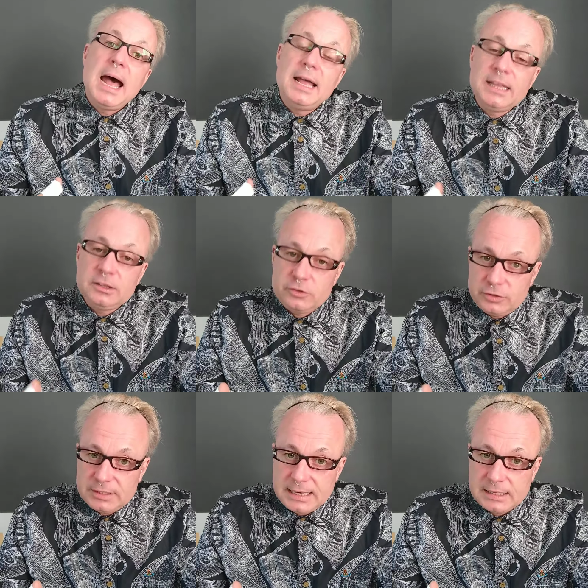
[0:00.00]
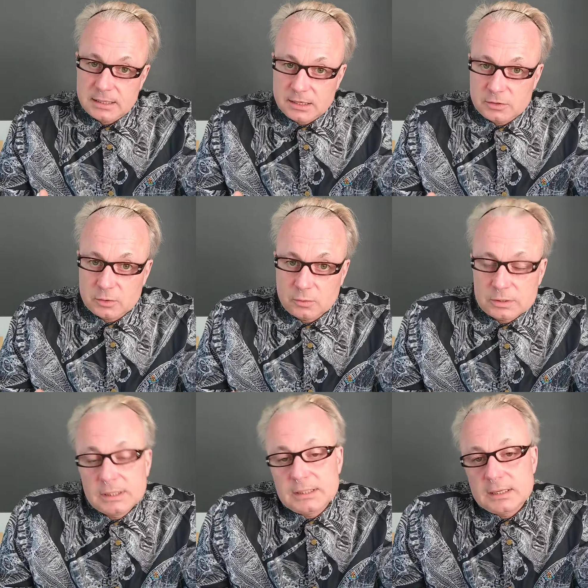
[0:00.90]
and then through selecting and
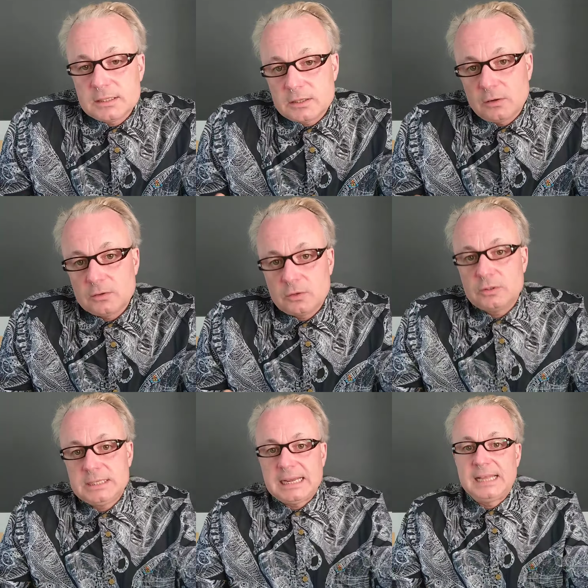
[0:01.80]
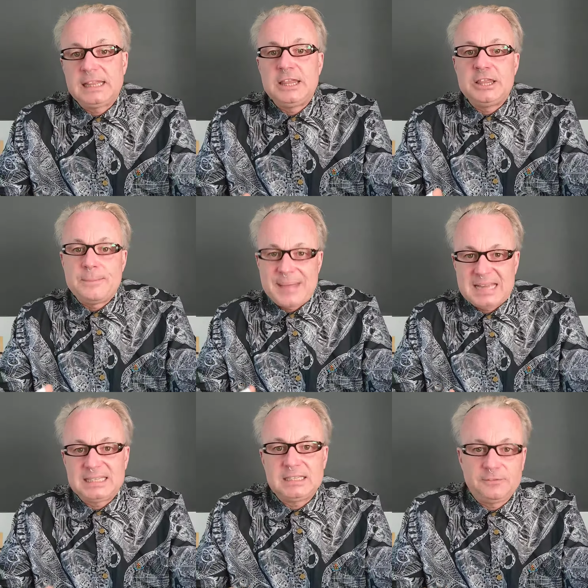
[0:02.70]
sorted sorted out the
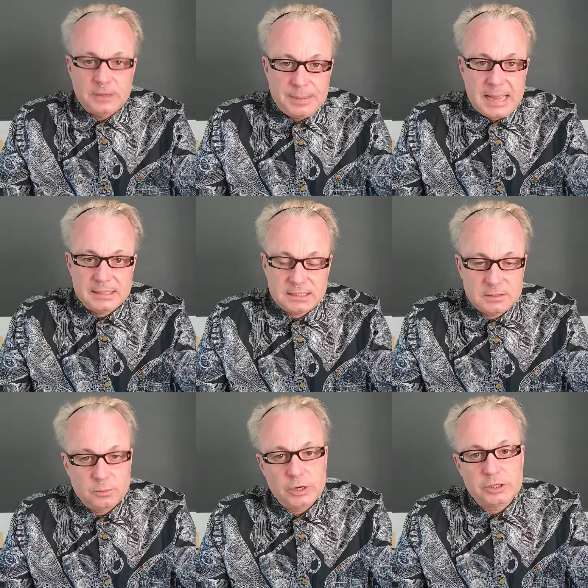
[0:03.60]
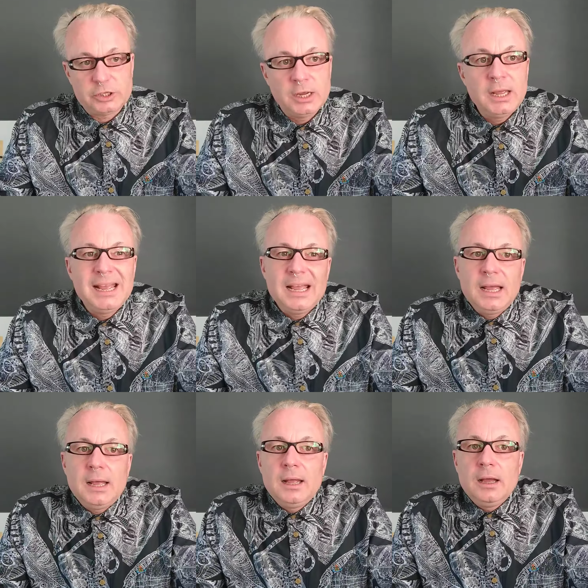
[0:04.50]
best of the best which
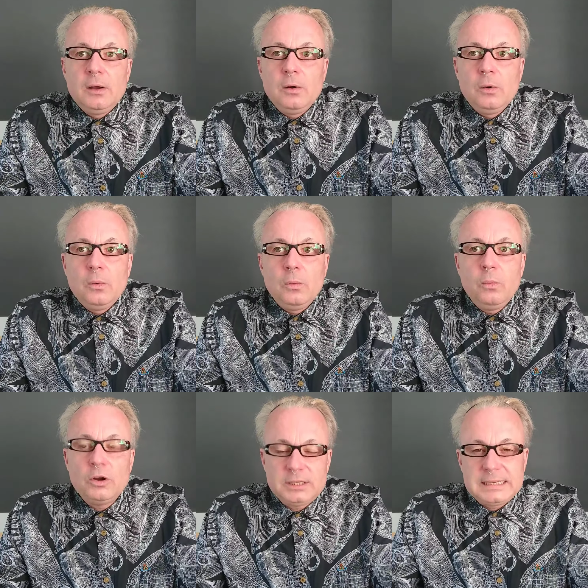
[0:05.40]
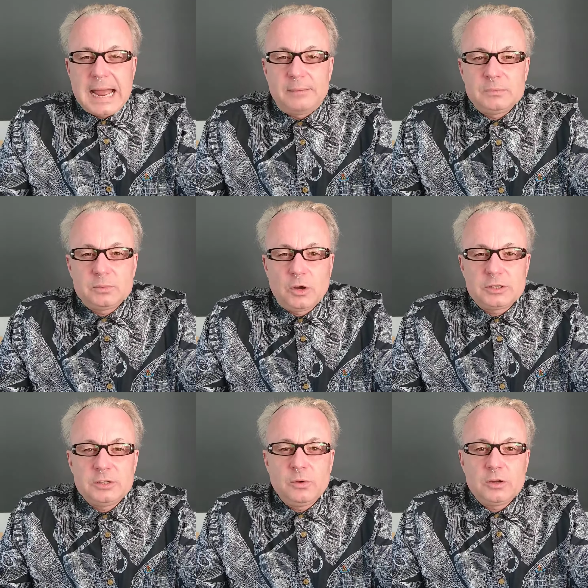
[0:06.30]
what had happened
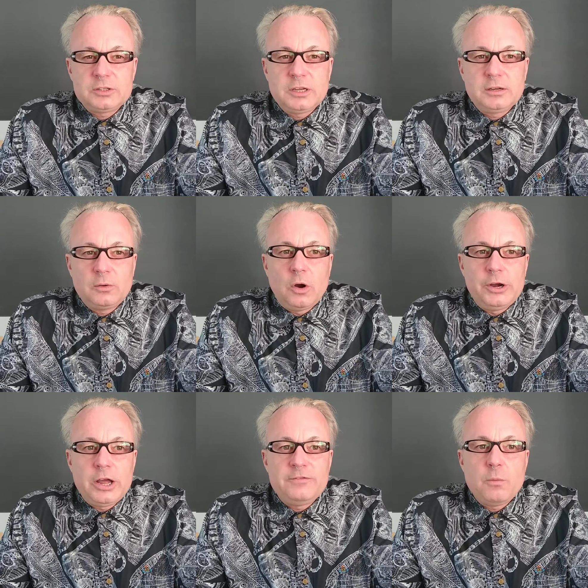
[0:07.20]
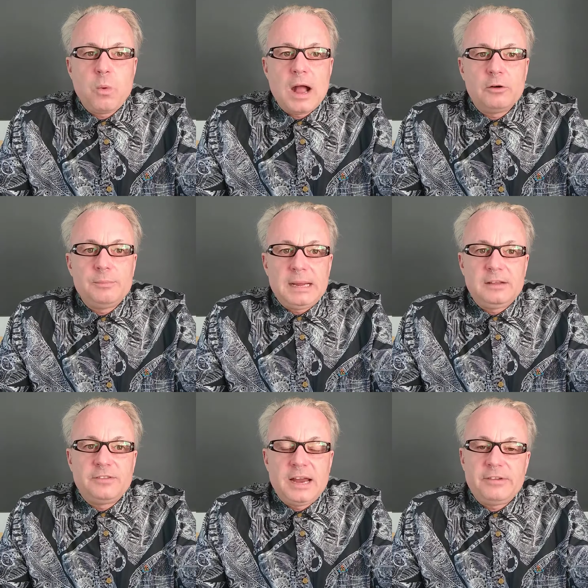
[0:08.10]
was there was a, quite an
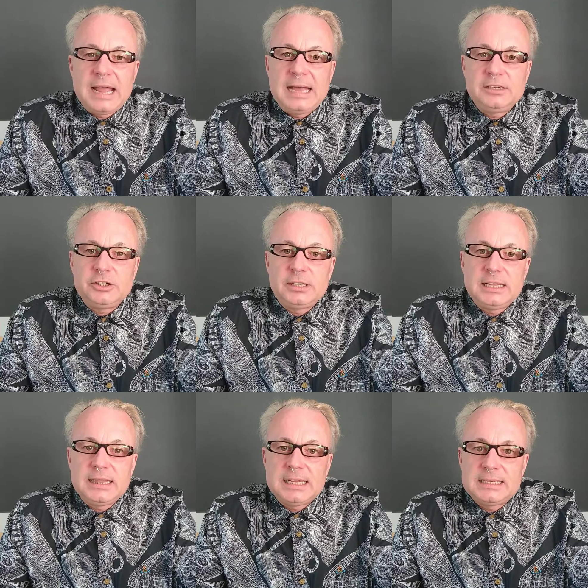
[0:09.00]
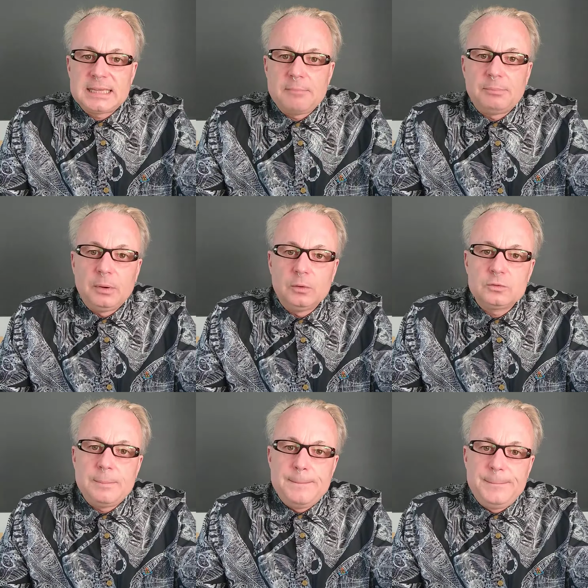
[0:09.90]
overwhelming variation in these
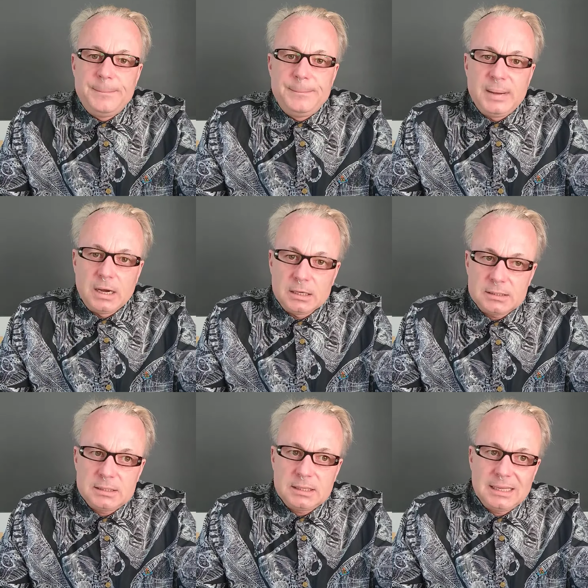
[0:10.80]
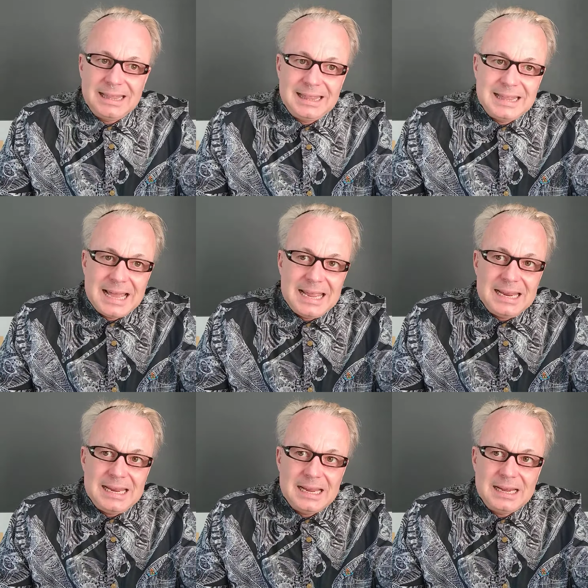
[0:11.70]
samples but
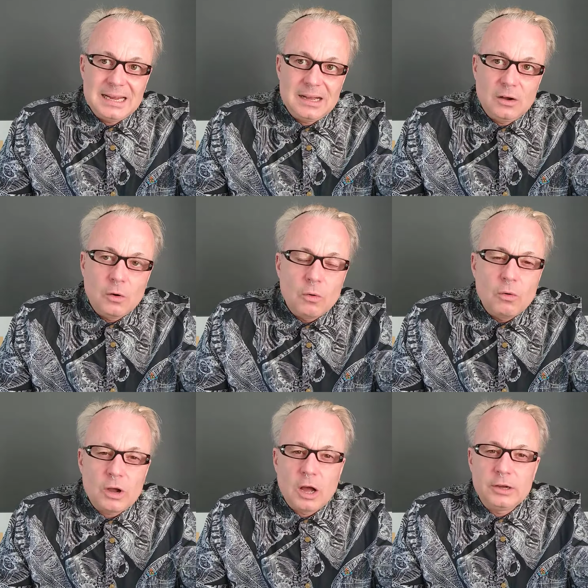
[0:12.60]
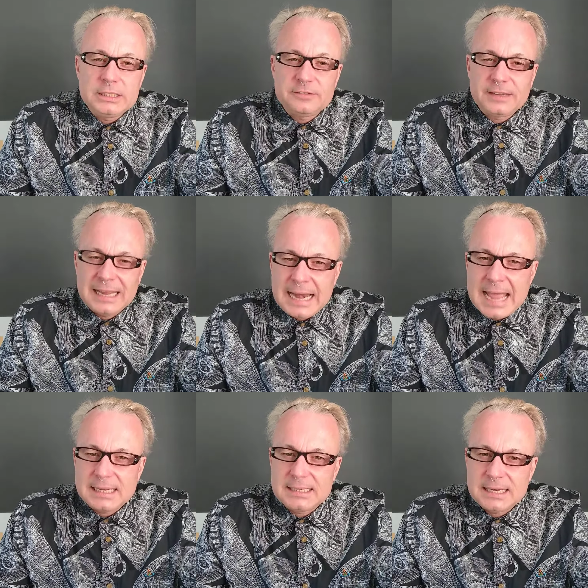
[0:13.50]
they all kind of
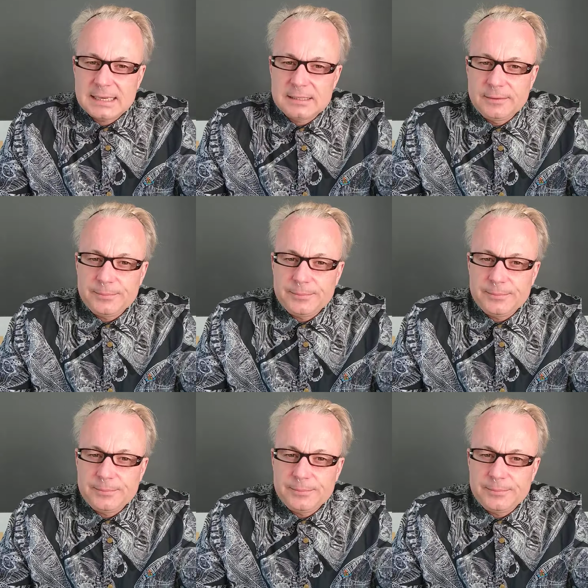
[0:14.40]
connected